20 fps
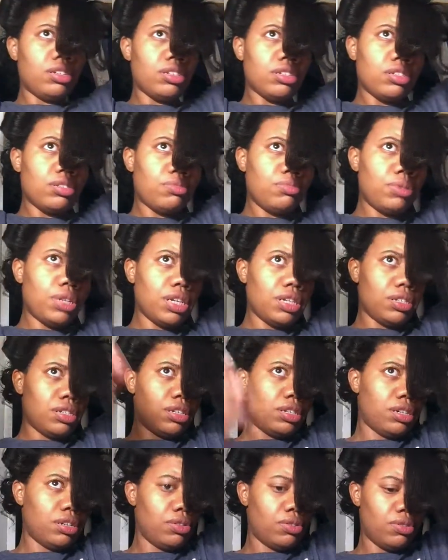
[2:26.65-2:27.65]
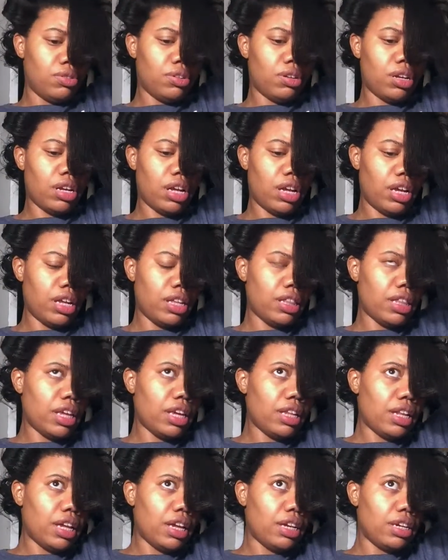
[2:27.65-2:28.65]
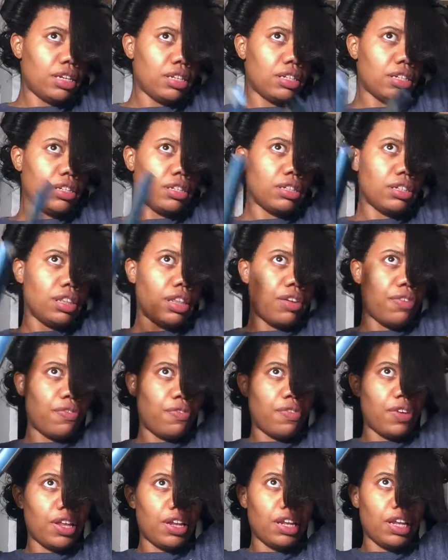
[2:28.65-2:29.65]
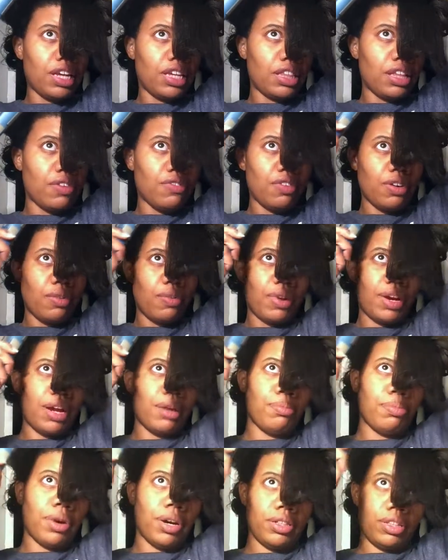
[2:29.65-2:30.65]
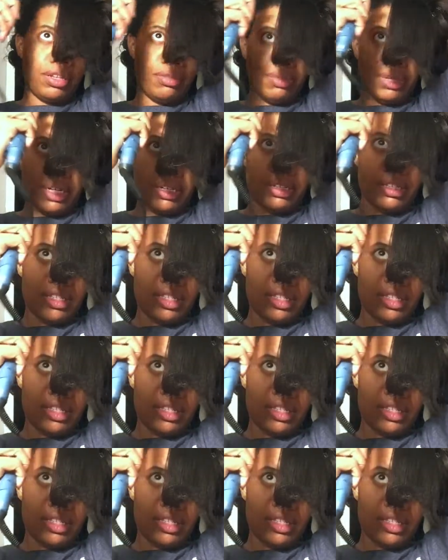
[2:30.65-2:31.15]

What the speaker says: some days ago, and they fit like they fit when I bought them. They're